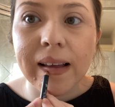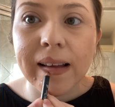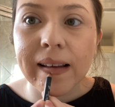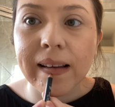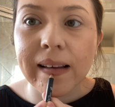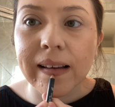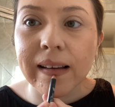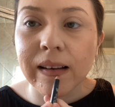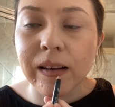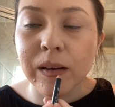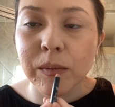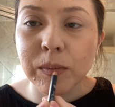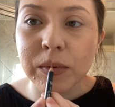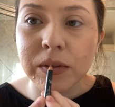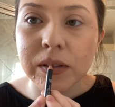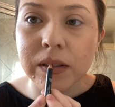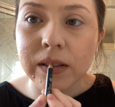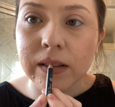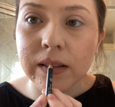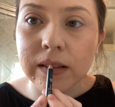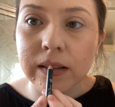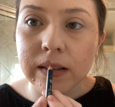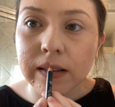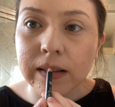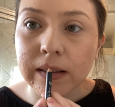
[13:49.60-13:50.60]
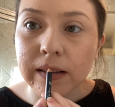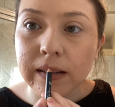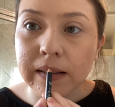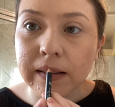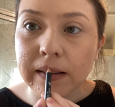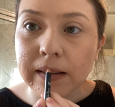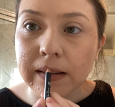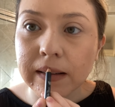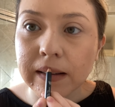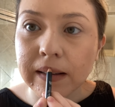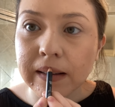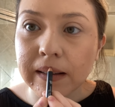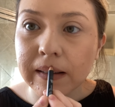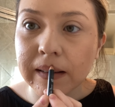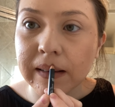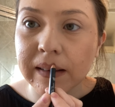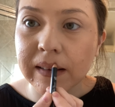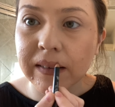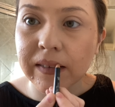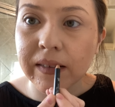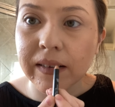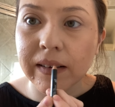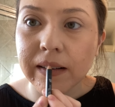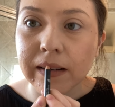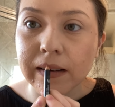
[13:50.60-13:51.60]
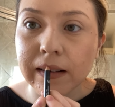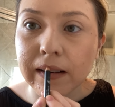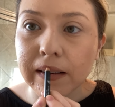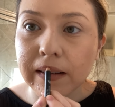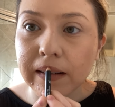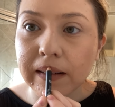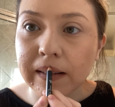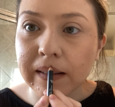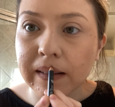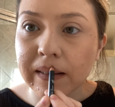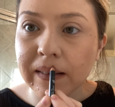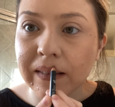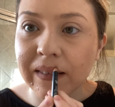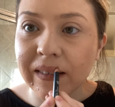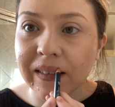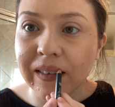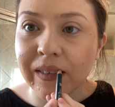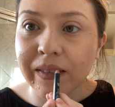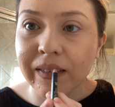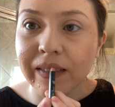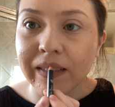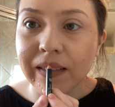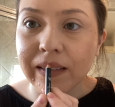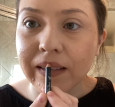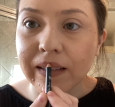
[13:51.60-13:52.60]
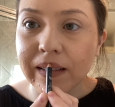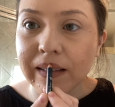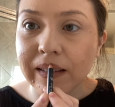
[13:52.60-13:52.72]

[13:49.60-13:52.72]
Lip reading: Oopsies. That looks weird. Whoops.